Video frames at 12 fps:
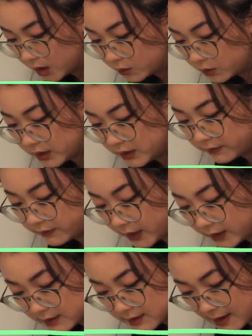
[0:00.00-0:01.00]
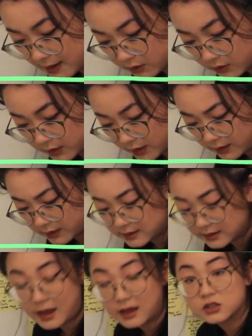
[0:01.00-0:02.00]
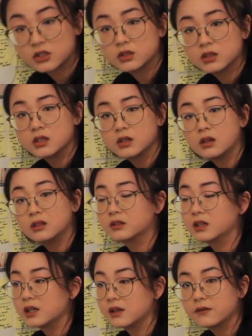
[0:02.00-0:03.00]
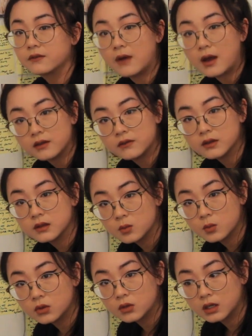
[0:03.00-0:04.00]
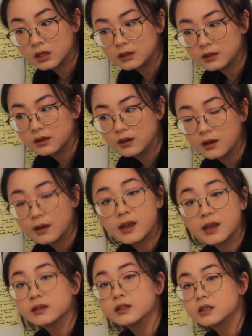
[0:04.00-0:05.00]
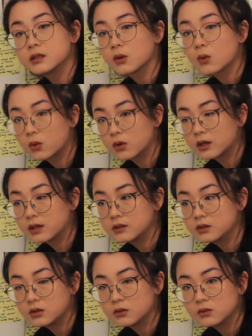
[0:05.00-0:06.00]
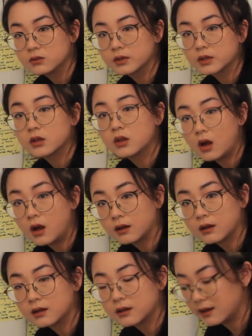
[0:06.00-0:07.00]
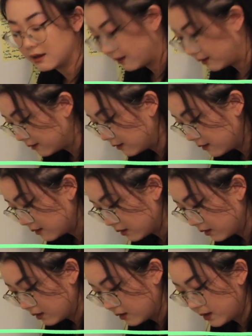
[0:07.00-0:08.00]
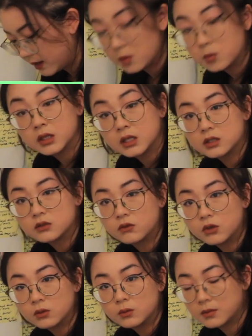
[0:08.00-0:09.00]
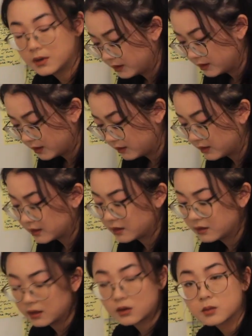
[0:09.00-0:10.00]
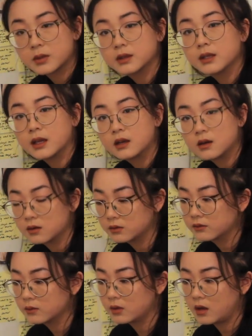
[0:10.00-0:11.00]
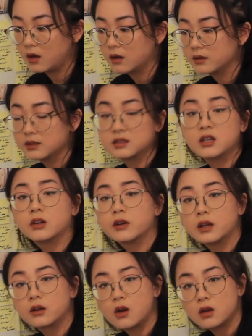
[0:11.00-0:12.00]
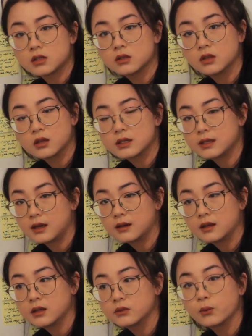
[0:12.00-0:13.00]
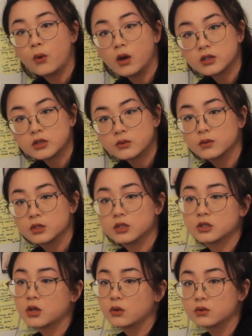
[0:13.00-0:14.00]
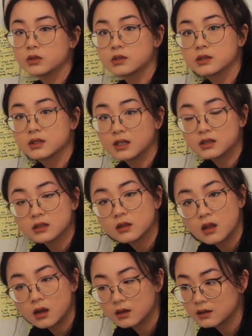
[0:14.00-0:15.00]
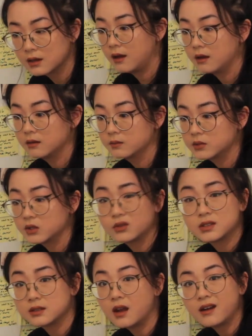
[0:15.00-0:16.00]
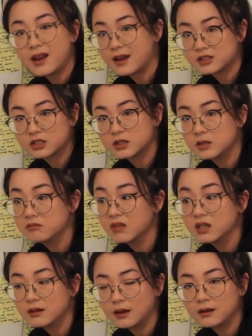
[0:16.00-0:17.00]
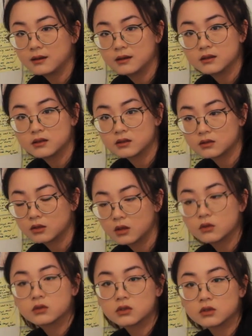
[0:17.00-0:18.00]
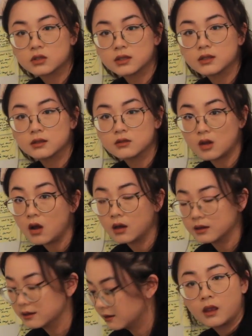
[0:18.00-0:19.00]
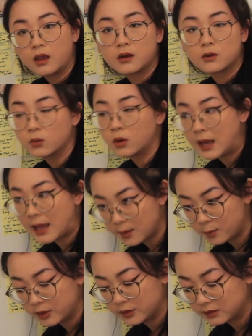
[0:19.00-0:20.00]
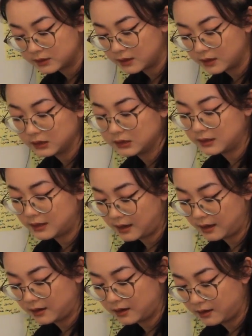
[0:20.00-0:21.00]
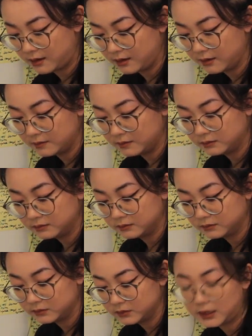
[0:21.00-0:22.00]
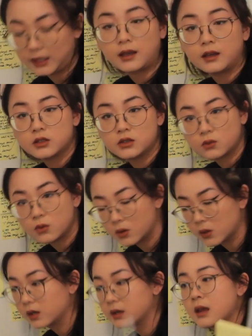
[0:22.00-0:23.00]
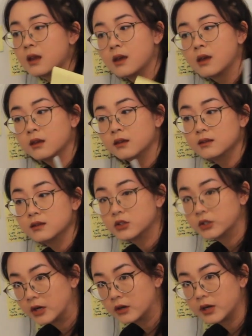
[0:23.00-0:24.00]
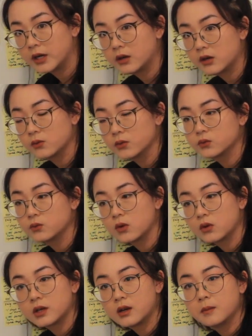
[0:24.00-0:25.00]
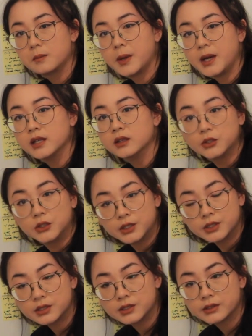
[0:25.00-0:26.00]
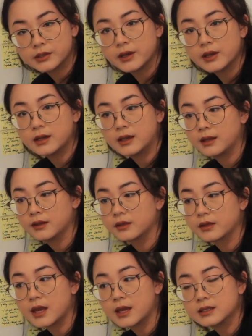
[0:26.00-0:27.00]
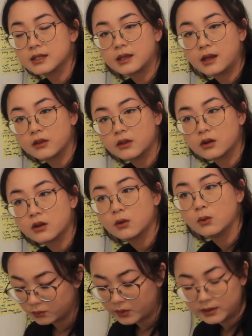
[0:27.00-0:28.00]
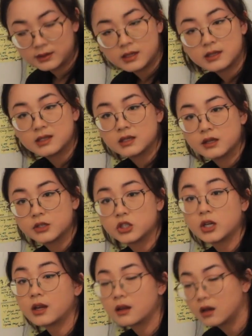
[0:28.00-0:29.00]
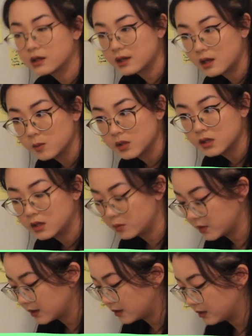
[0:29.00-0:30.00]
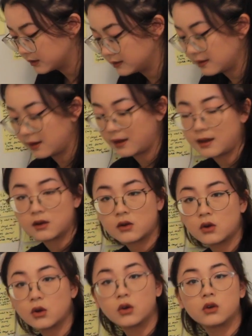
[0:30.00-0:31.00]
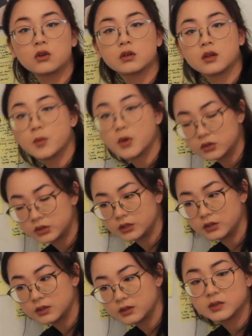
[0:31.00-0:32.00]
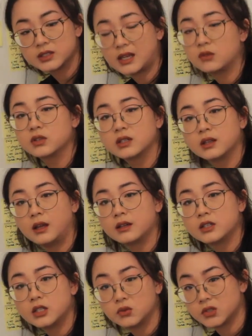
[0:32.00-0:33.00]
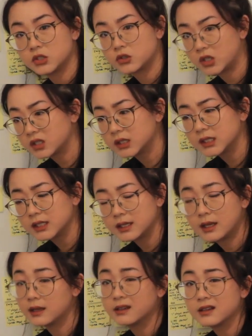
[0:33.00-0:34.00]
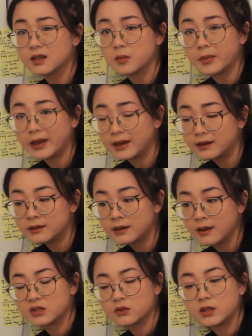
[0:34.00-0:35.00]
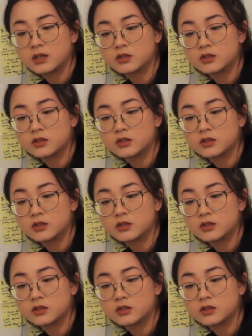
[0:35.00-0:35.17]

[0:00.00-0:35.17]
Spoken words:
we find out that it's actually already 5 in the morning, at least according to the clock in Emily's room. And then a little bit later, the narrator also looks at his watch, which shows 6 o'clock. So it's not actually midnight, it's closer to dawn. And what happens is that, like I just quoted, the narrator was woken up by Lawrence and they together went to check on Emily because they had heard commotions, sounding like she was struggling and in pain. So they